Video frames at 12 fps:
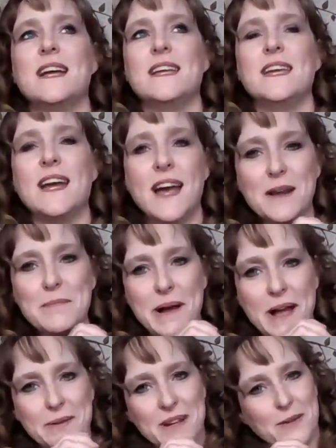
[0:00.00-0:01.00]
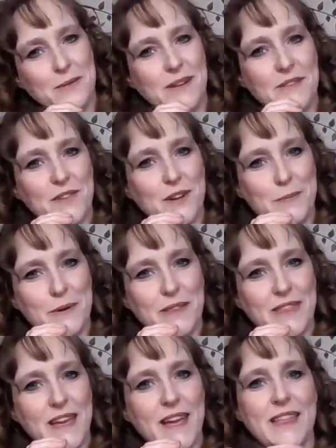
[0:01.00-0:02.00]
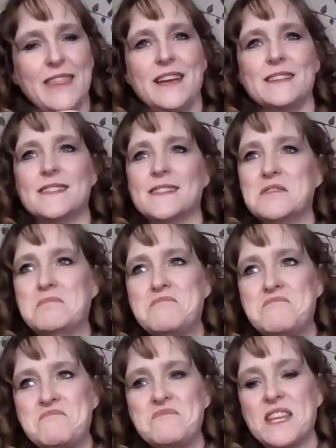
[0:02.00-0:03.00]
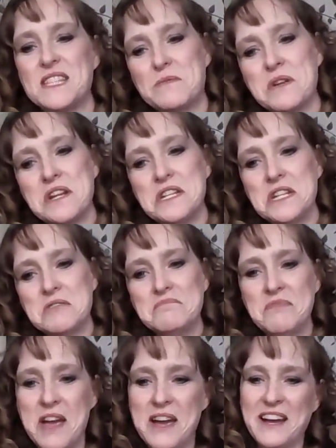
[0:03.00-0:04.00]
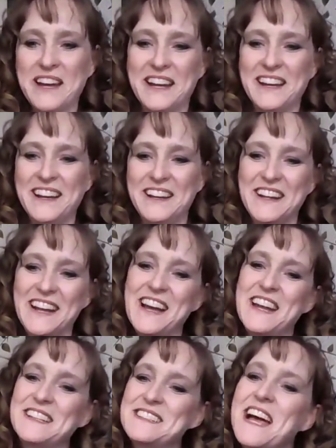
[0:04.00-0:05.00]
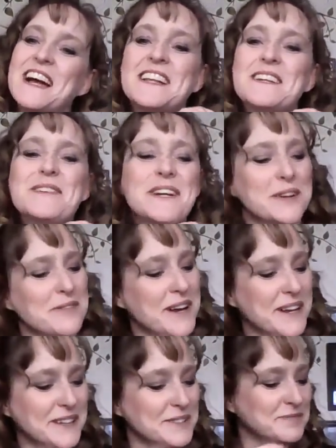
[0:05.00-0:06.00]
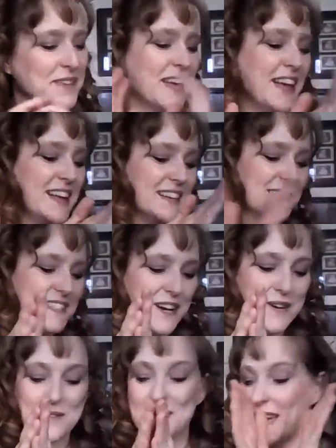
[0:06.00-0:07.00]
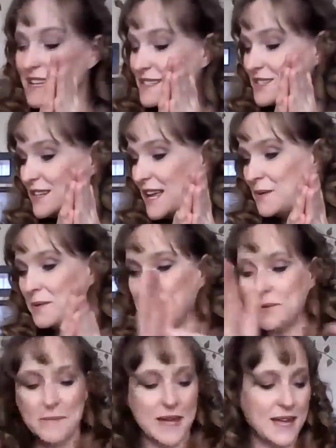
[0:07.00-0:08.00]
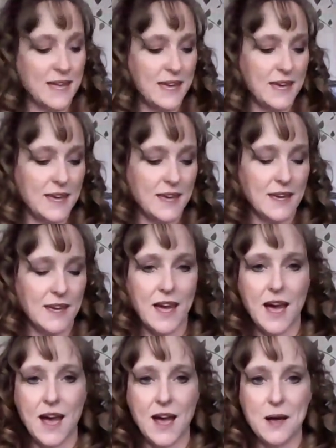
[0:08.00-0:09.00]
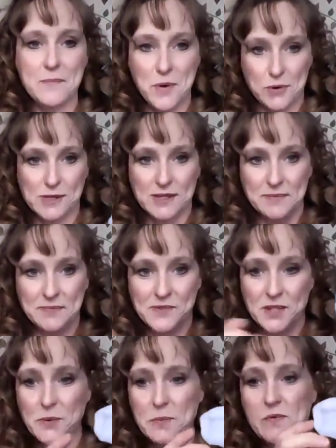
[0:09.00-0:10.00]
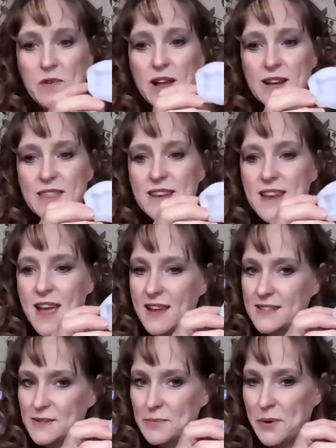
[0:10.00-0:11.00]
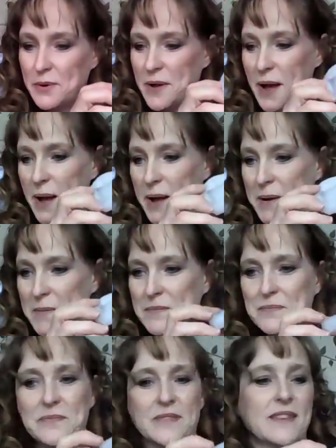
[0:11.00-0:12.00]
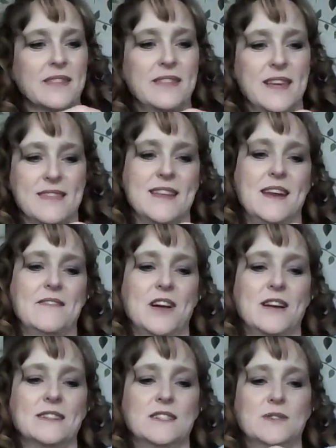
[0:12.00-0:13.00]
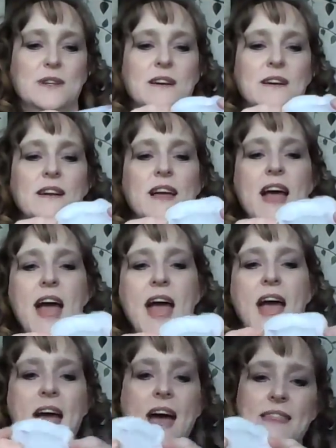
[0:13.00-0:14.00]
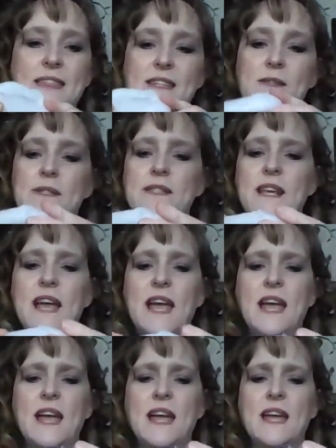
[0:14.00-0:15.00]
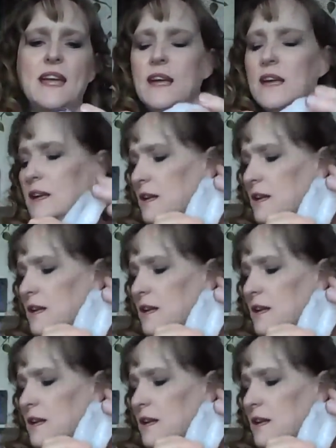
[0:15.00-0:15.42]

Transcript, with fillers: you got to buy what you want for your birthday, and that's That's what I did. I got exactly what I wanted. So yesterday we were making uh, molds. So we'll move on to the next um, thing that I've got to do here. And this was a,